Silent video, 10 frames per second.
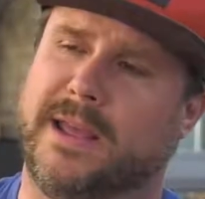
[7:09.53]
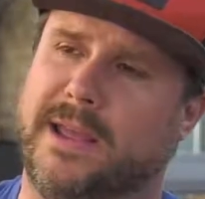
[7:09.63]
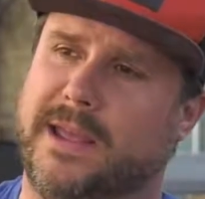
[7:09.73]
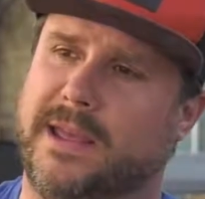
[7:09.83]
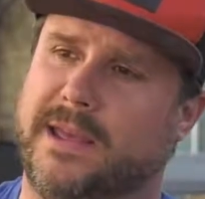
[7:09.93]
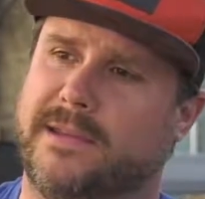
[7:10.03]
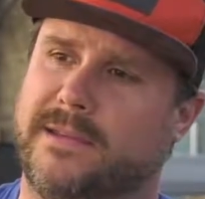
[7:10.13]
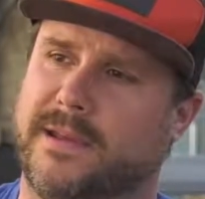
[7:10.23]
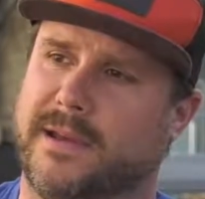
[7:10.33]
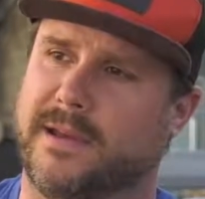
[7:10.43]

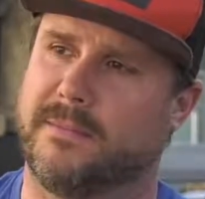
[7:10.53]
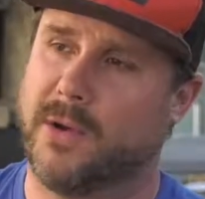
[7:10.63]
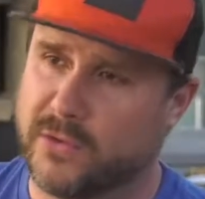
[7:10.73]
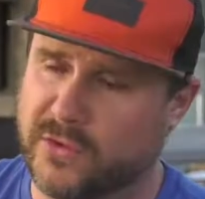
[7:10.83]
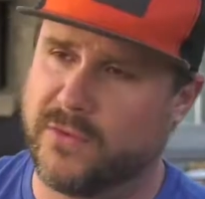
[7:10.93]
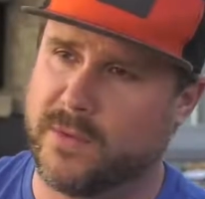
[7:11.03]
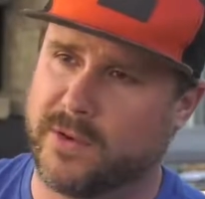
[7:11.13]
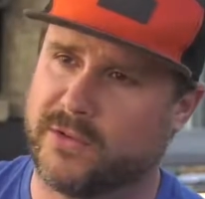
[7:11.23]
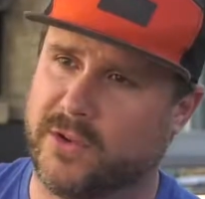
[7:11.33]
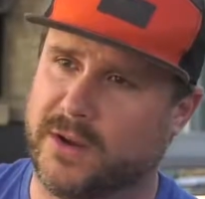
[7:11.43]
and most of whom
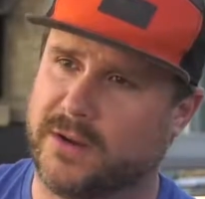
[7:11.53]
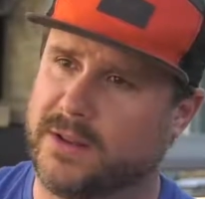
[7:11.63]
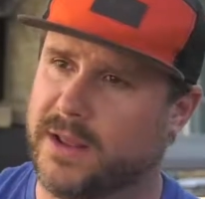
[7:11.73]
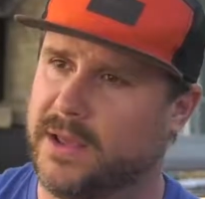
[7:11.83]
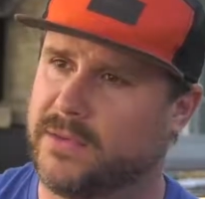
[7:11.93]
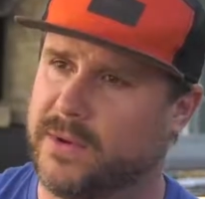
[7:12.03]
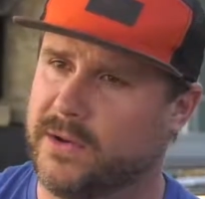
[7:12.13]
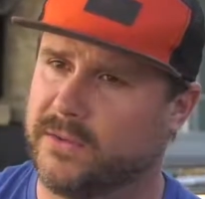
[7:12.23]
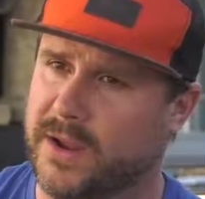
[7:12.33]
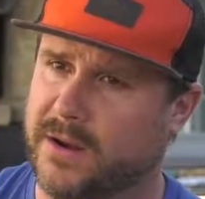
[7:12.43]
are still here today 3
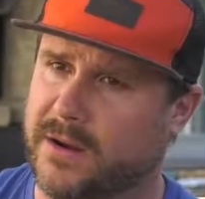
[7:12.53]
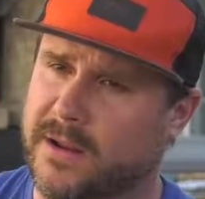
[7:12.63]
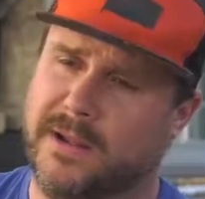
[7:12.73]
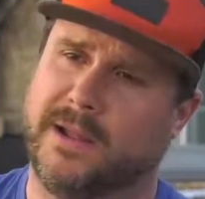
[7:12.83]
years later,